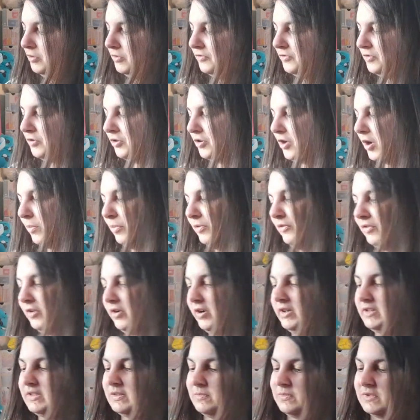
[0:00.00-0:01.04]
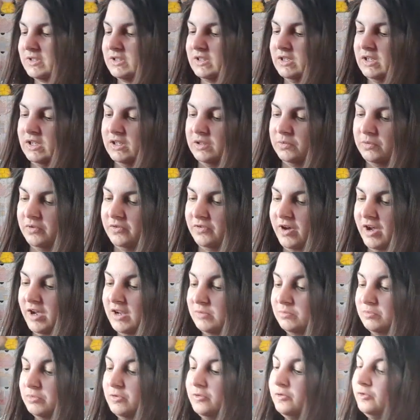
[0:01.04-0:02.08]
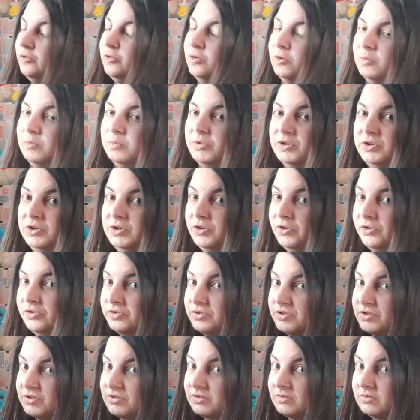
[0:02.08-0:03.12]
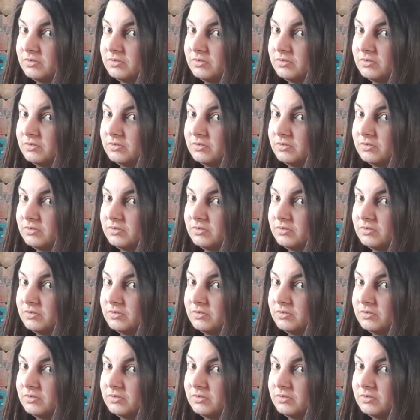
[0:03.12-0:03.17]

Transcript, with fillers: we've got a couple of items in here that we've had before, but not